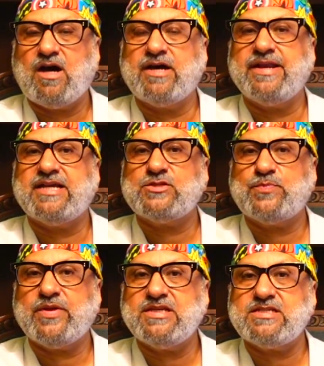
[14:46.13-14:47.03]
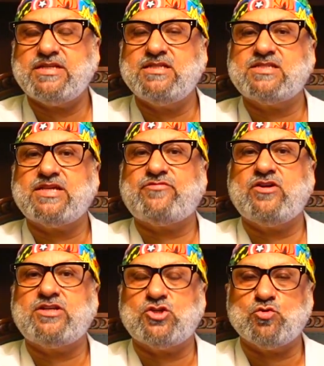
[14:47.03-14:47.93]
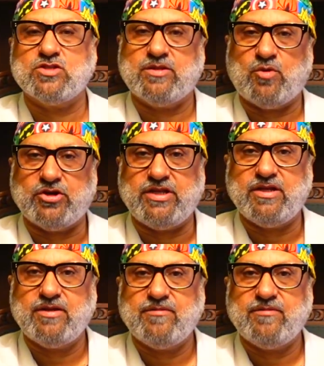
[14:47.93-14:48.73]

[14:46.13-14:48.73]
are expressed in several tissues in the body.